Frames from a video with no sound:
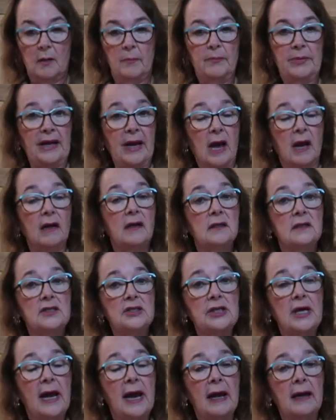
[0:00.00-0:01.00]
Bianca
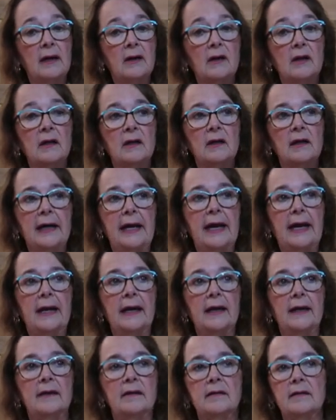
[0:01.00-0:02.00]
Jagger,
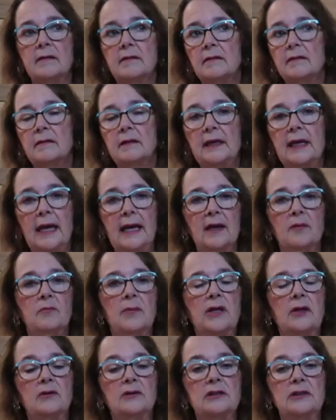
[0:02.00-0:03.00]
and Kate
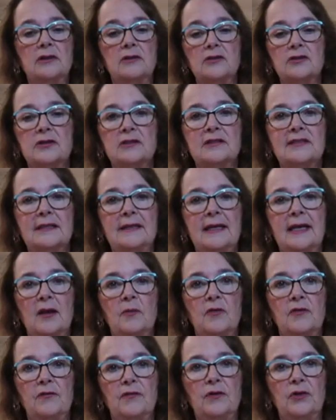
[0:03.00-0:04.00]
Middleton, just to
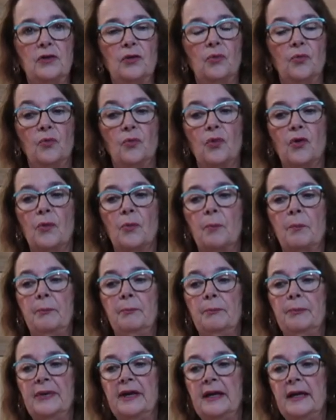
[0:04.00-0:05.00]
name a few, were
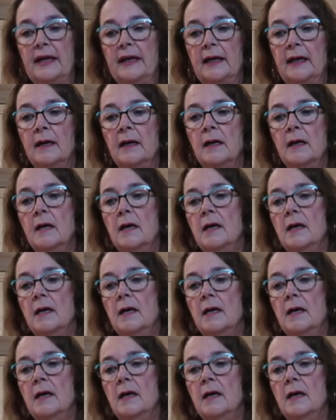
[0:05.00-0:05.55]
big